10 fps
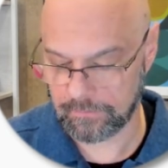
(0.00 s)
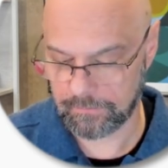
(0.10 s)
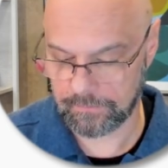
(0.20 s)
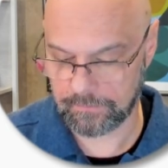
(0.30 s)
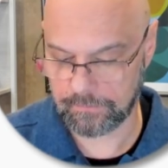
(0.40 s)

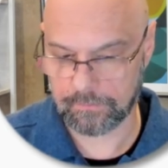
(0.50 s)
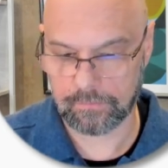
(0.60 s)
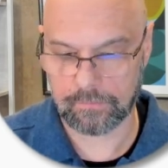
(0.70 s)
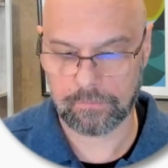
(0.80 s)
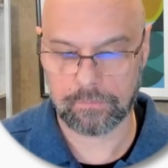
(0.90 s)

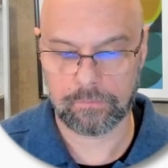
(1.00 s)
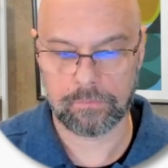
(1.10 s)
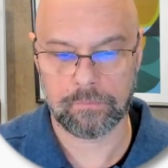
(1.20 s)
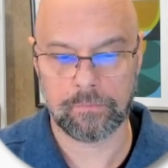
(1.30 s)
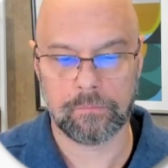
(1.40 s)

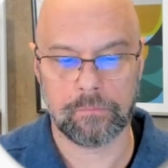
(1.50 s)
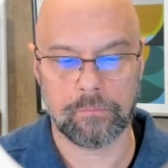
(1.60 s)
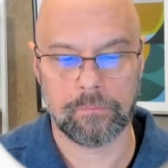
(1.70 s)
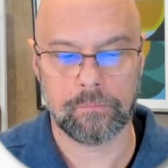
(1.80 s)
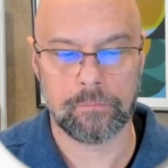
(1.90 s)

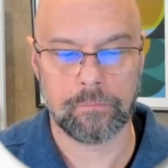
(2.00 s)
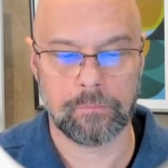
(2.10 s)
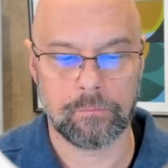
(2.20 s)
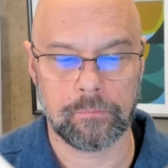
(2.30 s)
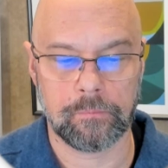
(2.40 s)

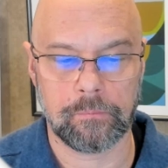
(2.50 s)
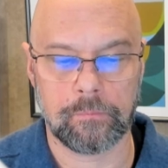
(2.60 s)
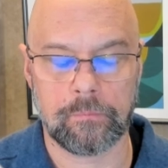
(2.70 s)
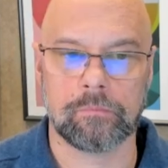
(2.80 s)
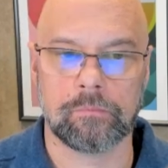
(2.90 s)

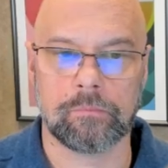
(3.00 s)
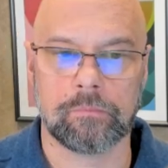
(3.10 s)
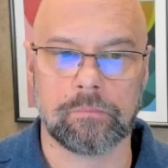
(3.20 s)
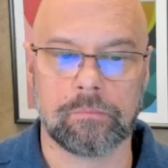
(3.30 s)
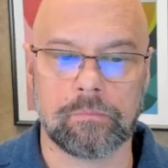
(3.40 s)

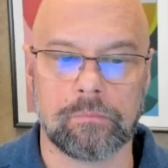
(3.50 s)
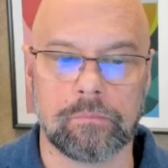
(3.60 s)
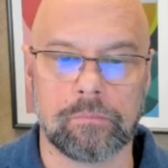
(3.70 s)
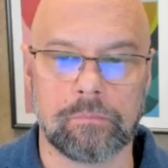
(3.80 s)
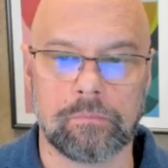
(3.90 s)

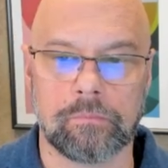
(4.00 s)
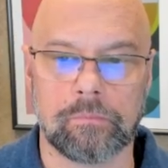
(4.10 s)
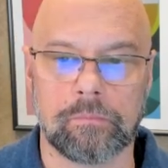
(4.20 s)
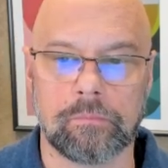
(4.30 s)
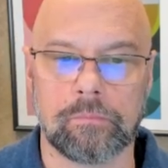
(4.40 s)

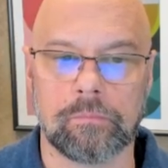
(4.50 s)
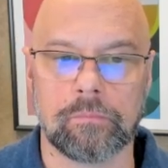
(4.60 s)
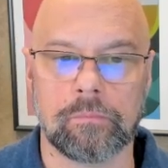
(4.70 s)
(no one is talking)